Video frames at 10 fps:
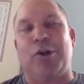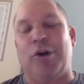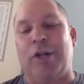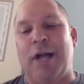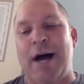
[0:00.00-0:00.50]

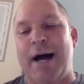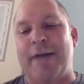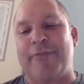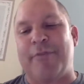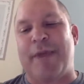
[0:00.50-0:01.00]
And you learn a
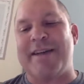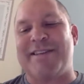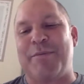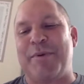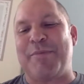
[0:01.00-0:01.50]
lot
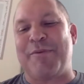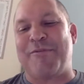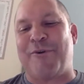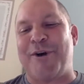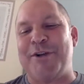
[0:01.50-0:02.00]
from guys that have
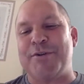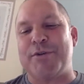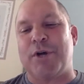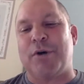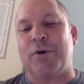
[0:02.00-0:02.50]
been before
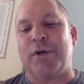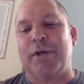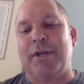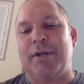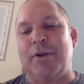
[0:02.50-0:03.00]
you. So
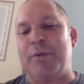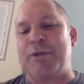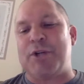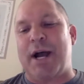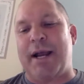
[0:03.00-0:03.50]
don't
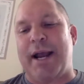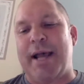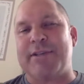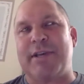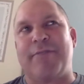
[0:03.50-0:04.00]
be shy in
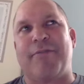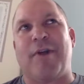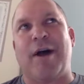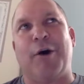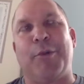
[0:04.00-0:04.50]
asking
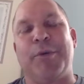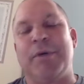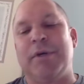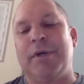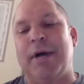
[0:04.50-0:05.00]
for help.
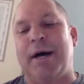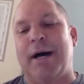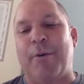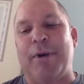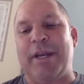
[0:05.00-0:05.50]

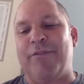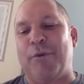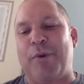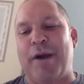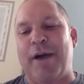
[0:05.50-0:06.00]
I
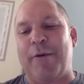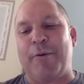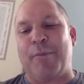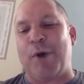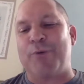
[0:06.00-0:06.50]
wouldn't
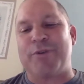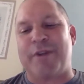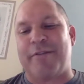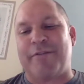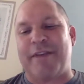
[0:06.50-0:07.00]

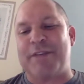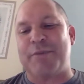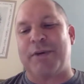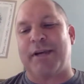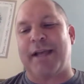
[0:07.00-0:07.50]
post it on
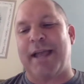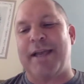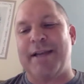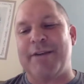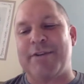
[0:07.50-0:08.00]
Facebook
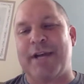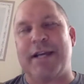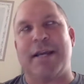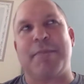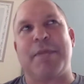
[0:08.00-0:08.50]
like, hey, here's
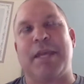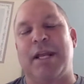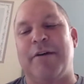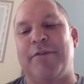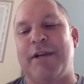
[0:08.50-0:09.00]
the idea I'm
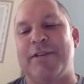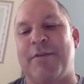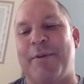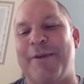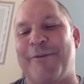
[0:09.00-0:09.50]
thinking of,
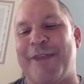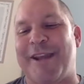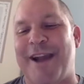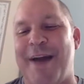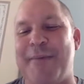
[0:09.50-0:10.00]
because everybody will
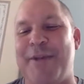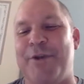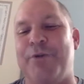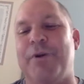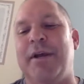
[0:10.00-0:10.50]
then copy
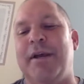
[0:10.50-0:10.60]
you.